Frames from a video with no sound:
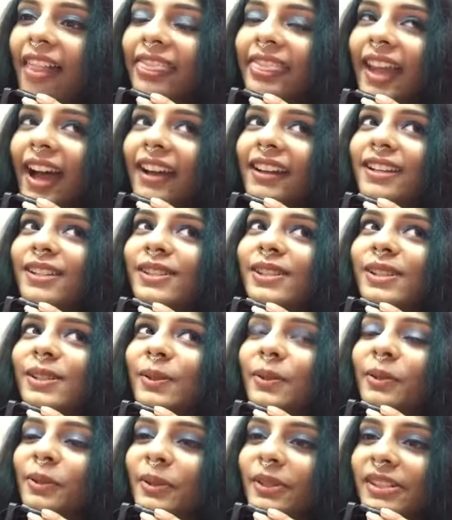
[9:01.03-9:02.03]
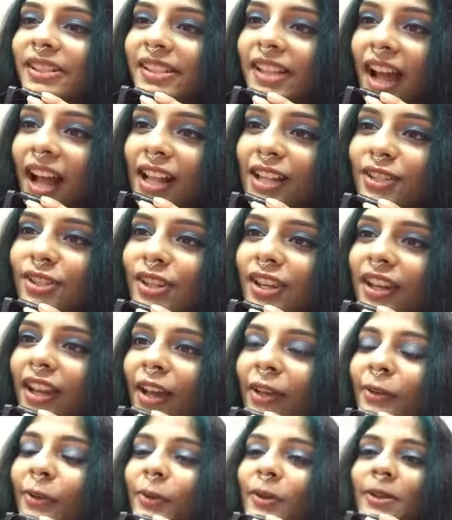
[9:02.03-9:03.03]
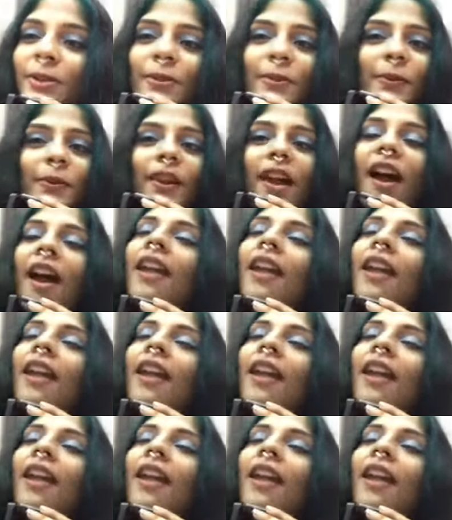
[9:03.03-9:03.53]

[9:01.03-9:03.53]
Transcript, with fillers: That is so nostalgic and old school.